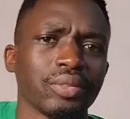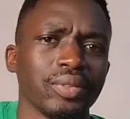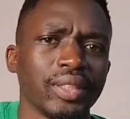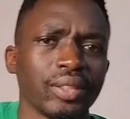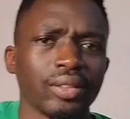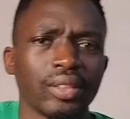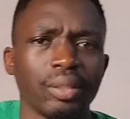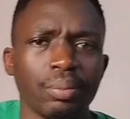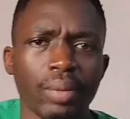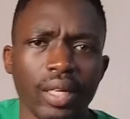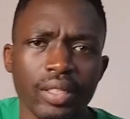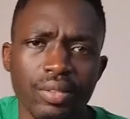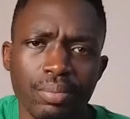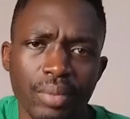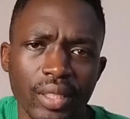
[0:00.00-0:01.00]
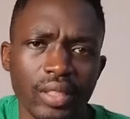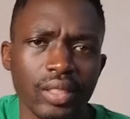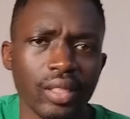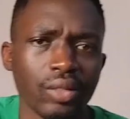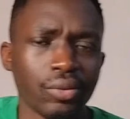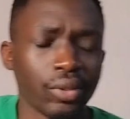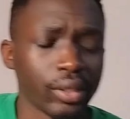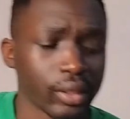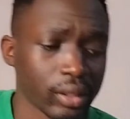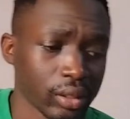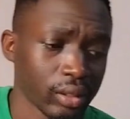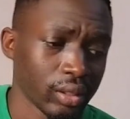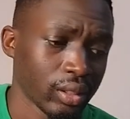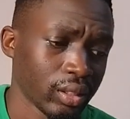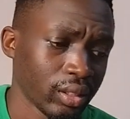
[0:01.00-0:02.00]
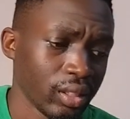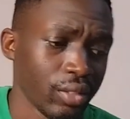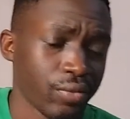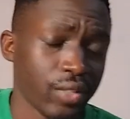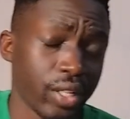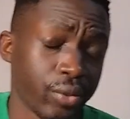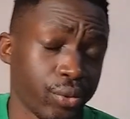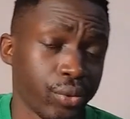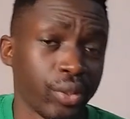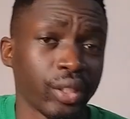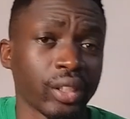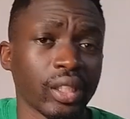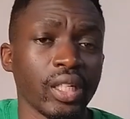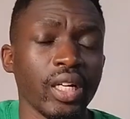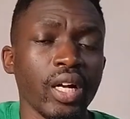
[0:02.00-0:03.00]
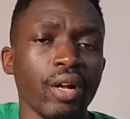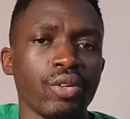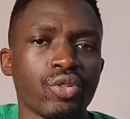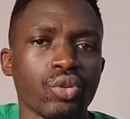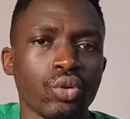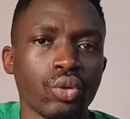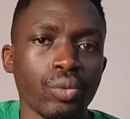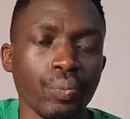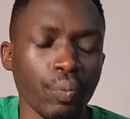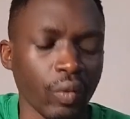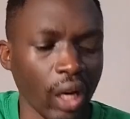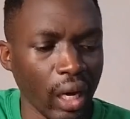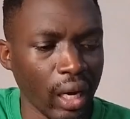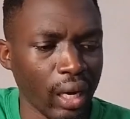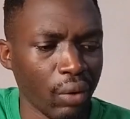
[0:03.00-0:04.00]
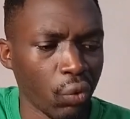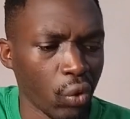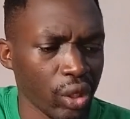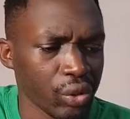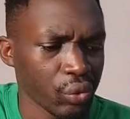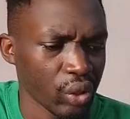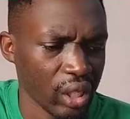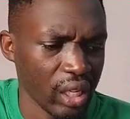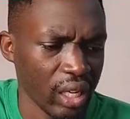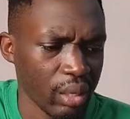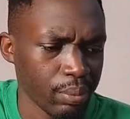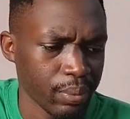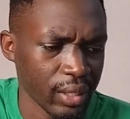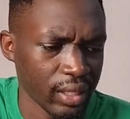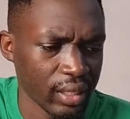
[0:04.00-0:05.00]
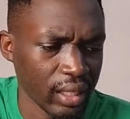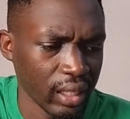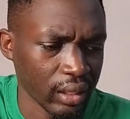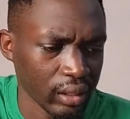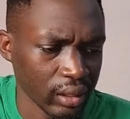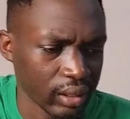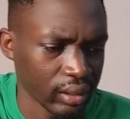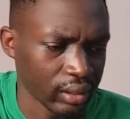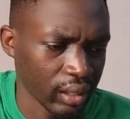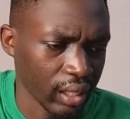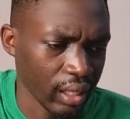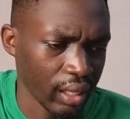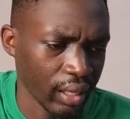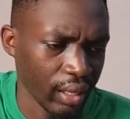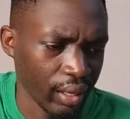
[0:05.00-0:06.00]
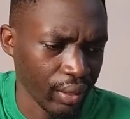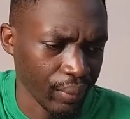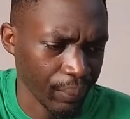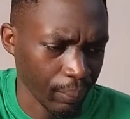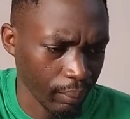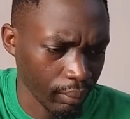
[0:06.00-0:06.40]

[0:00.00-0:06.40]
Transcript: You know, the plant breathes in what, gives out what. So what will help in that is iron.